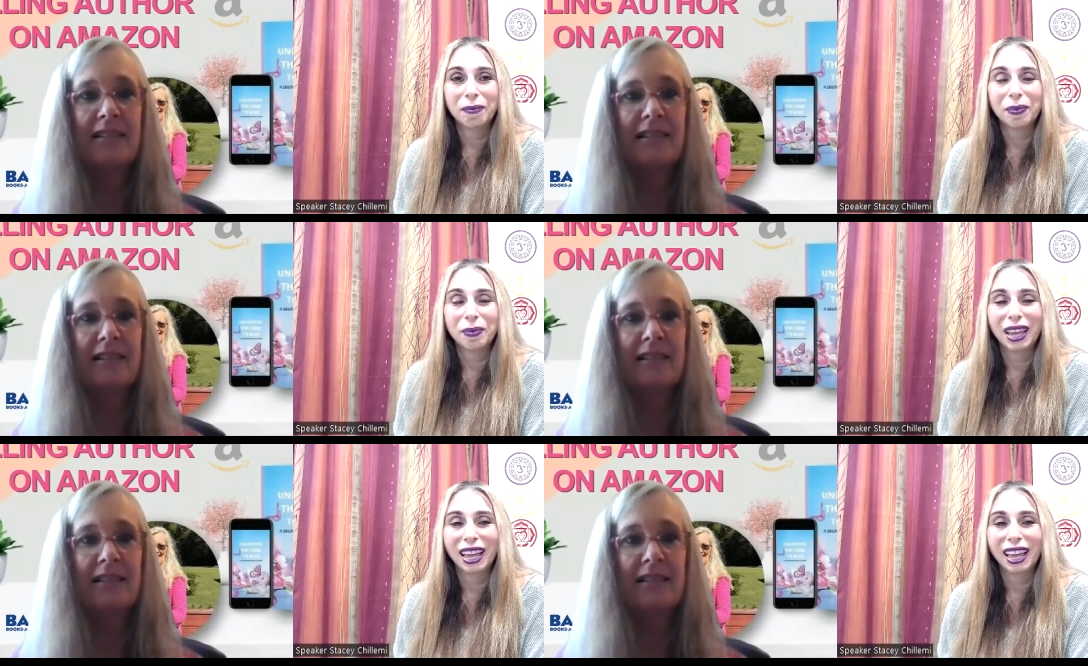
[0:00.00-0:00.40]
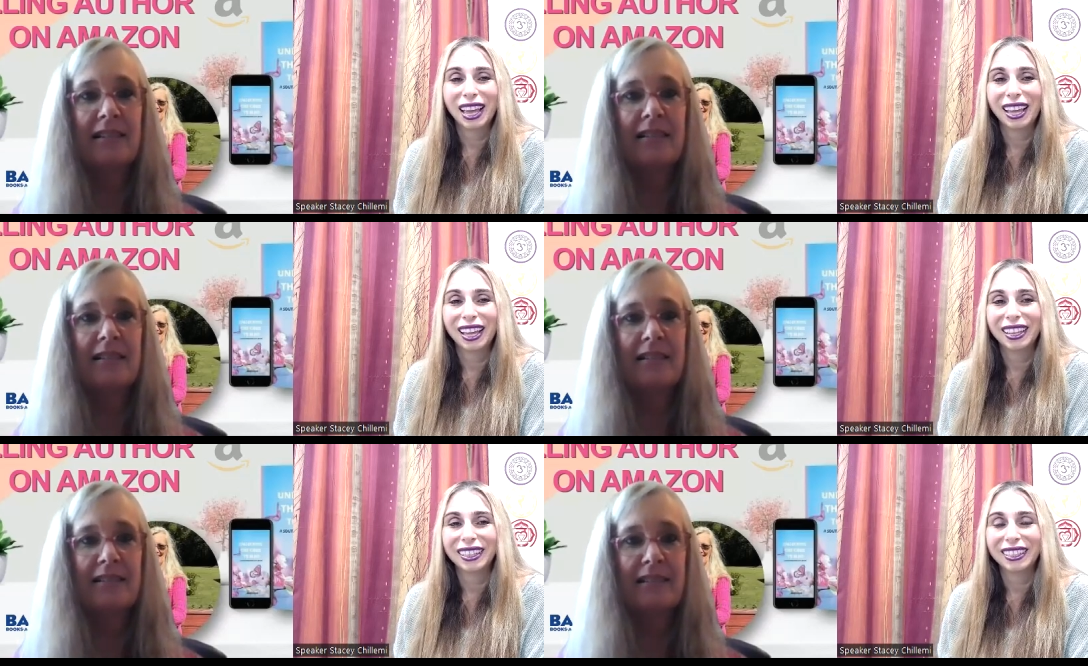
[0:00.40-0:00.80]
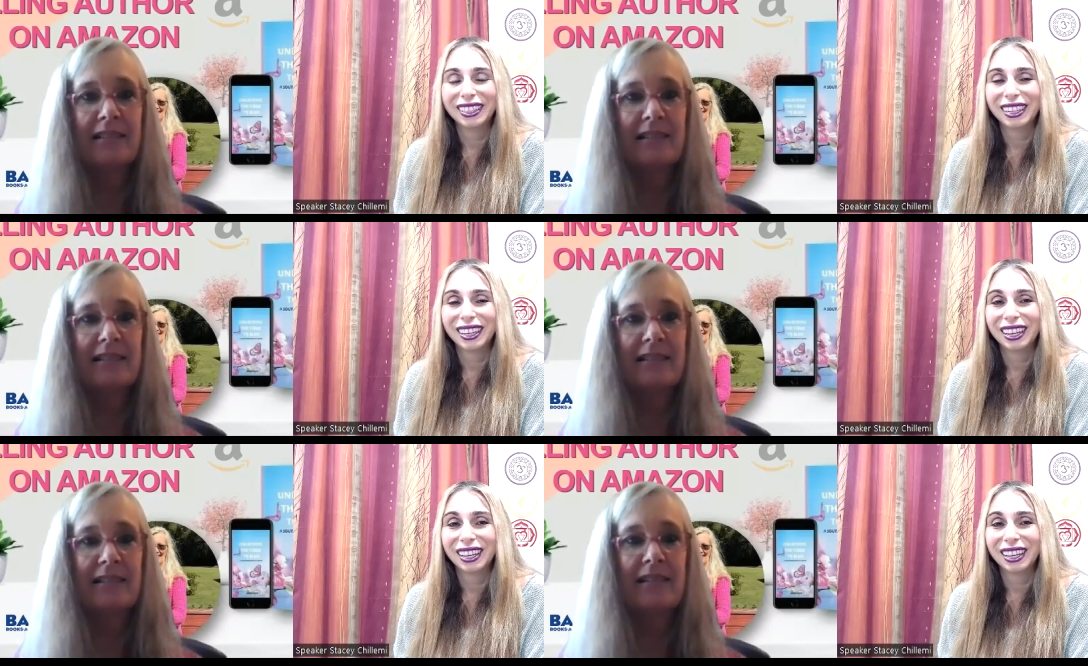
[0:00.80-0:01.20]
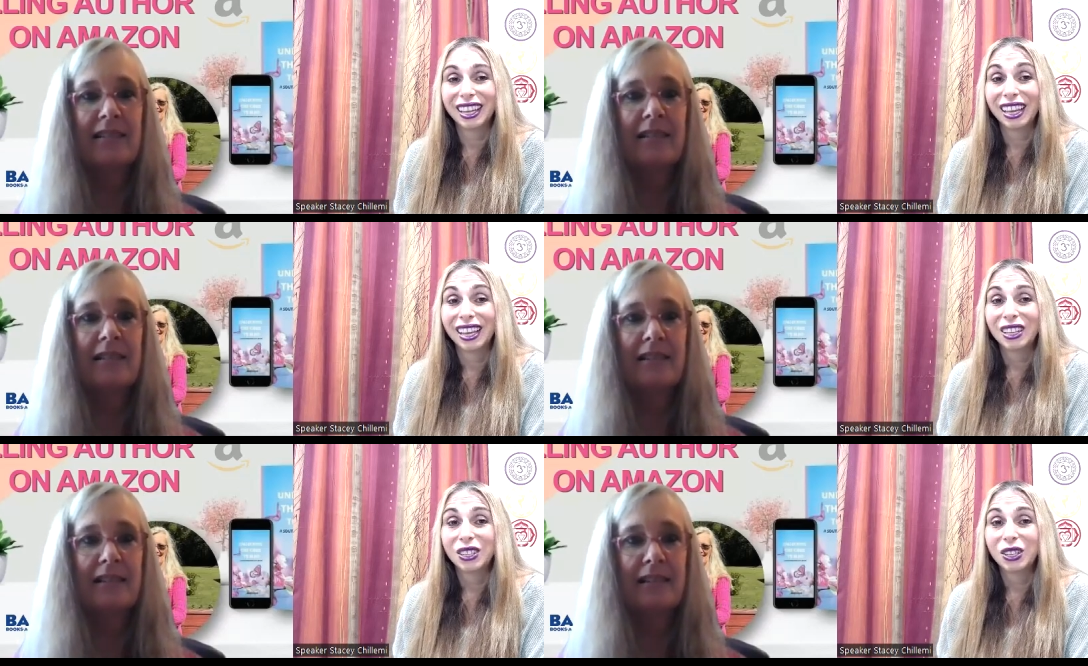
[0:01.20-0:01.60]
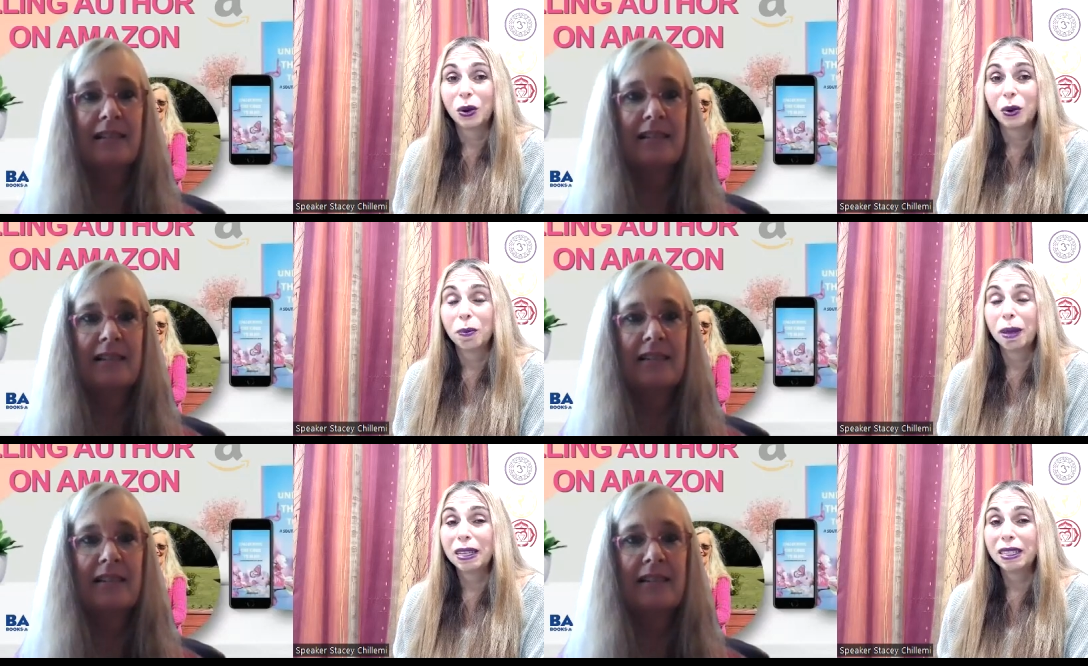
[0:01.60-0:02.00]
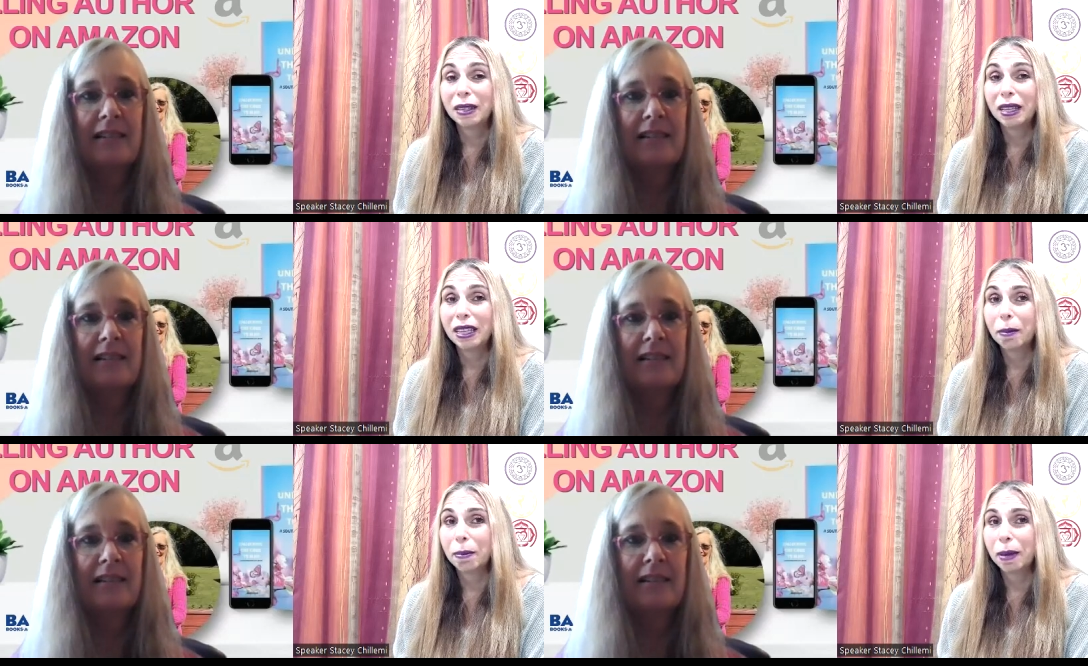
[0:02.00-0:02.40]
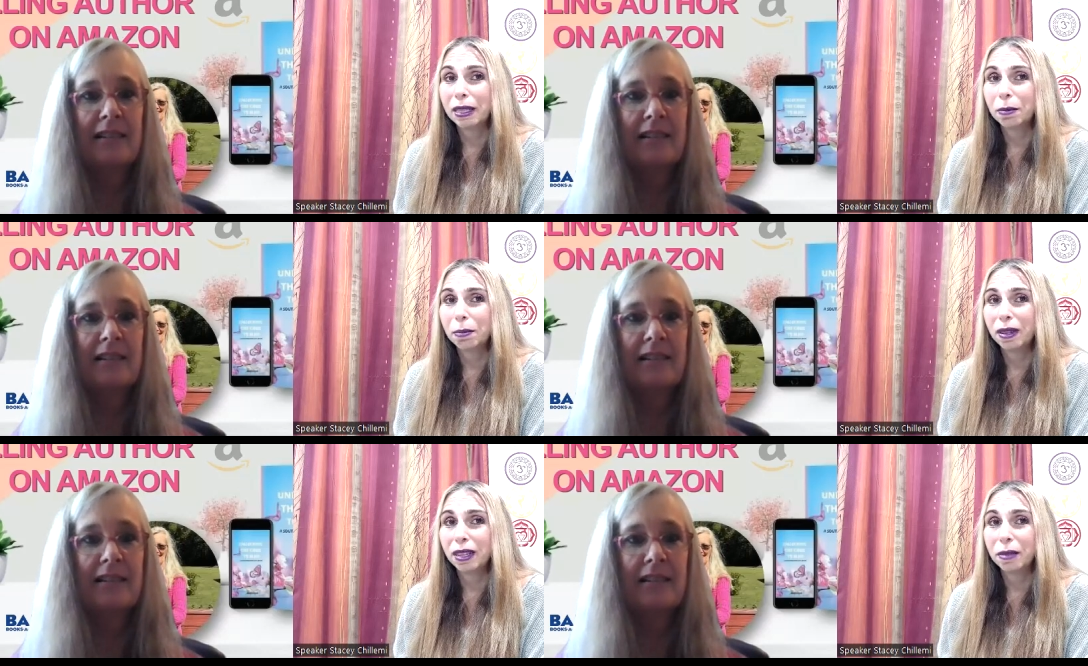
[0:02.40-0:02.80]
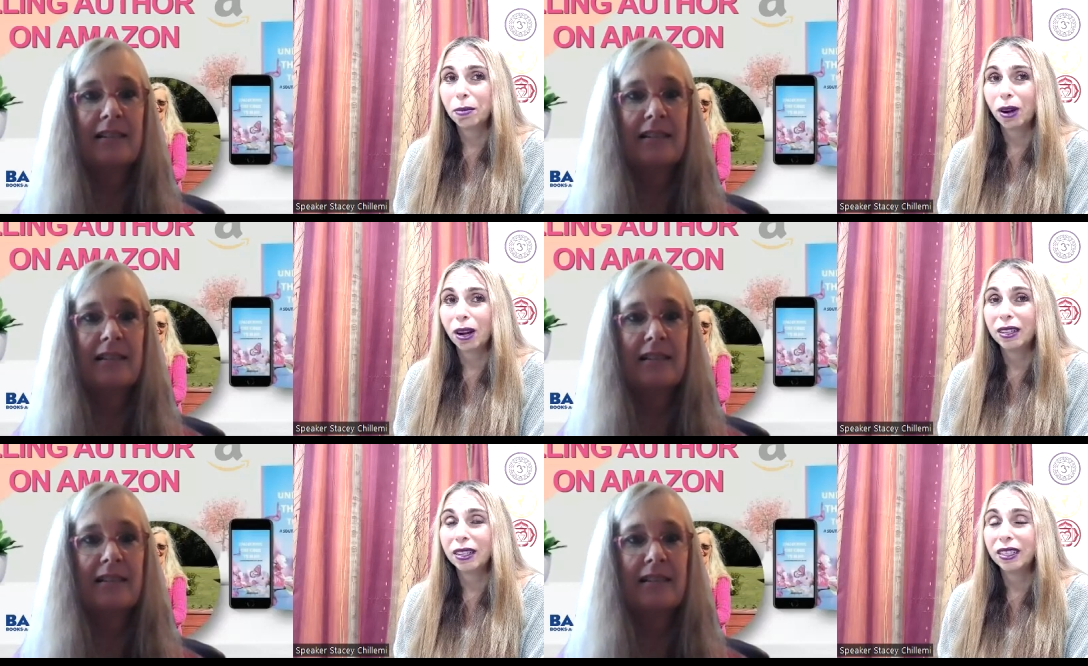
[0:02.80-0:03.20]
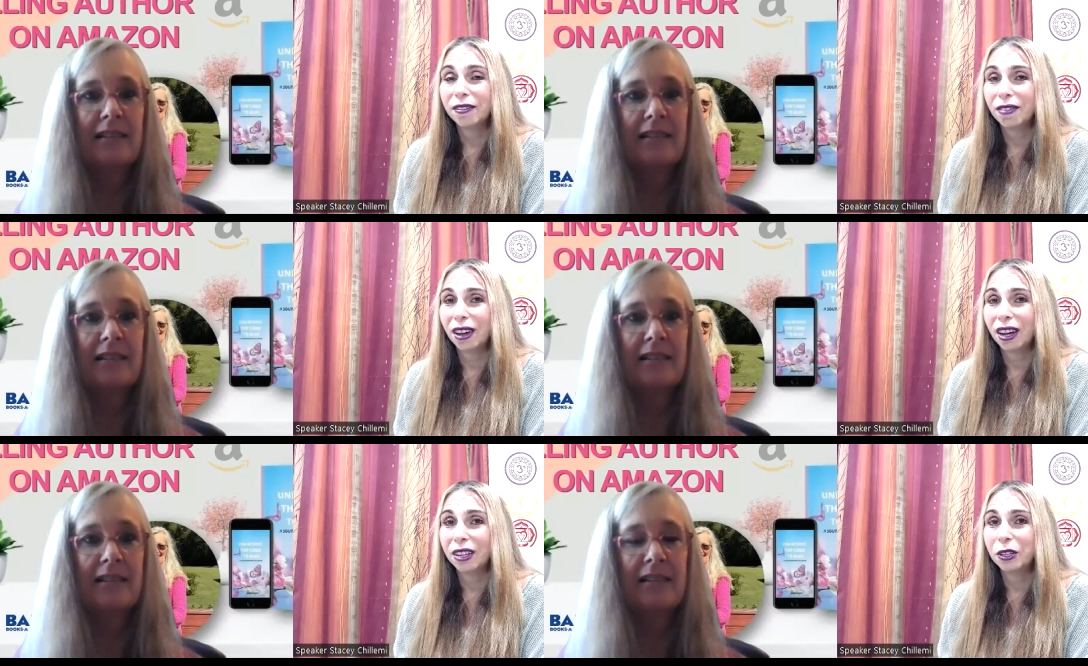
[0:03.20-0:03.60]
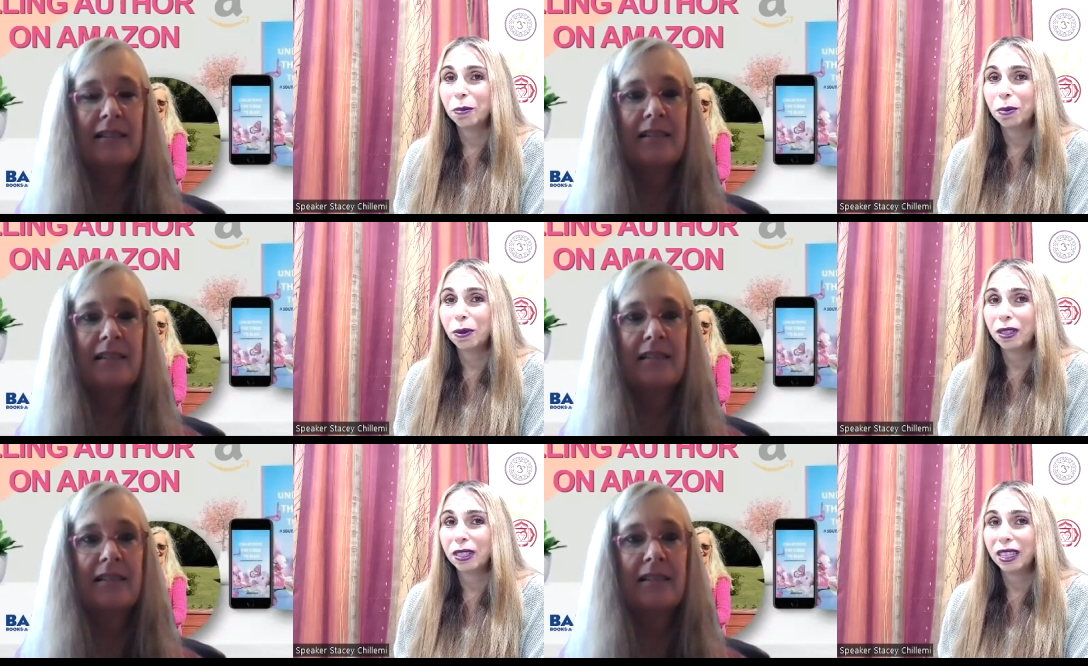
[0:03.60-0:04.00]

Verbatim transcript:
Speaker 1: And uh so basically the best place probably to find your book,